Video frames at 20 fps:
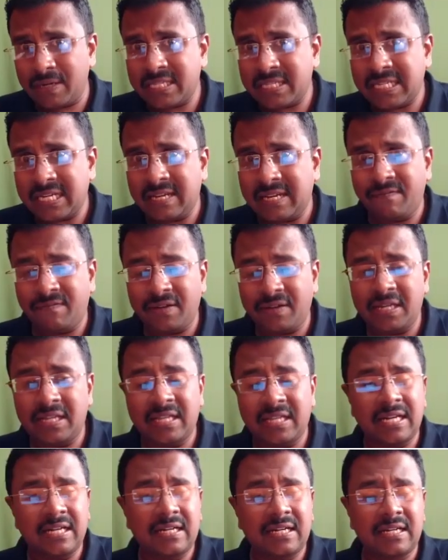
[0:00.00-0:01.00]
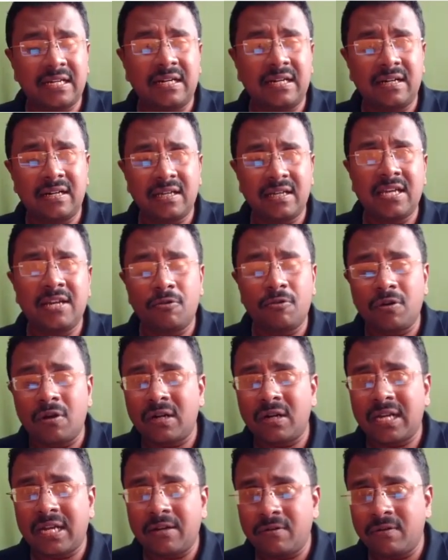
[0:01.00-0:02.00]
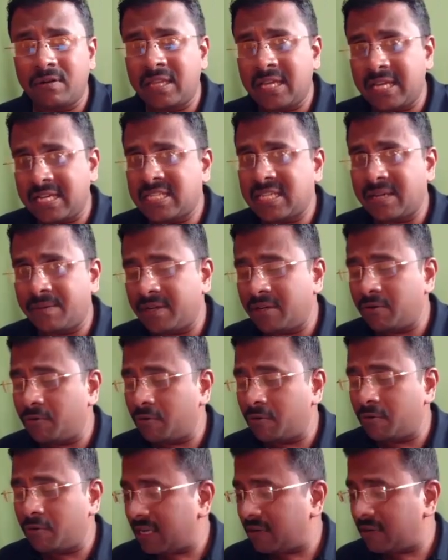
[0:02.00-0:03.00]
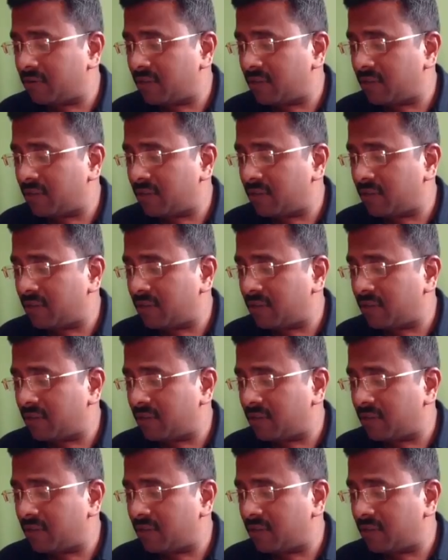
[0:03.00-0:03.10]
personally feel that the examiner would not